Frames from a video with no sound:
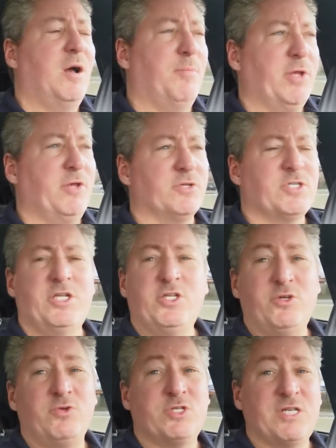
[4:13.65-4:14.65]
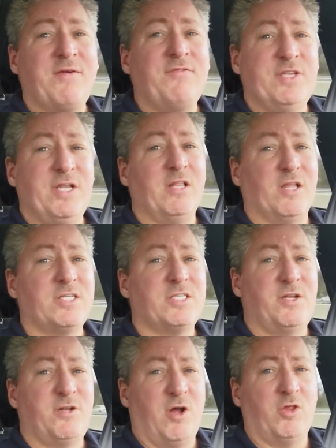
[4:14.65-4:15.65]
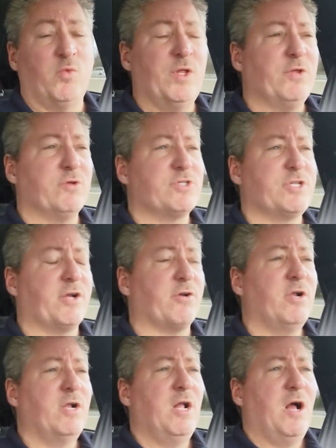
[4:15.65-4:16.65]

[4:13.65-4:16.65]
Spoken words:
but you'll see 270 listed on the window sticker.